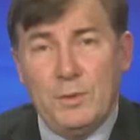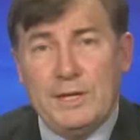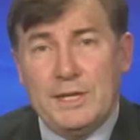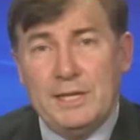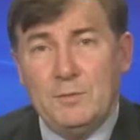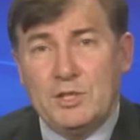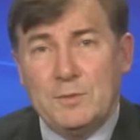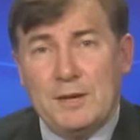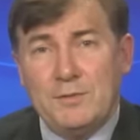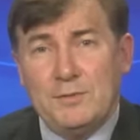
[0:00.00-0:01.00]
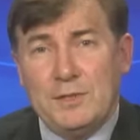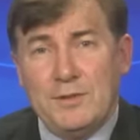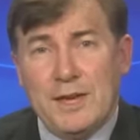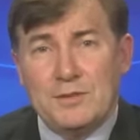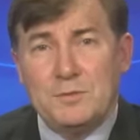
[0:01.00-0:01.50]
the weekend, in which about
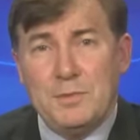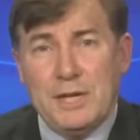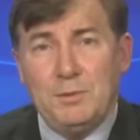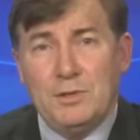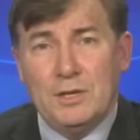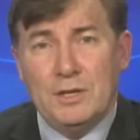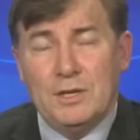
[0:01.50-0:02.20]
50,000 people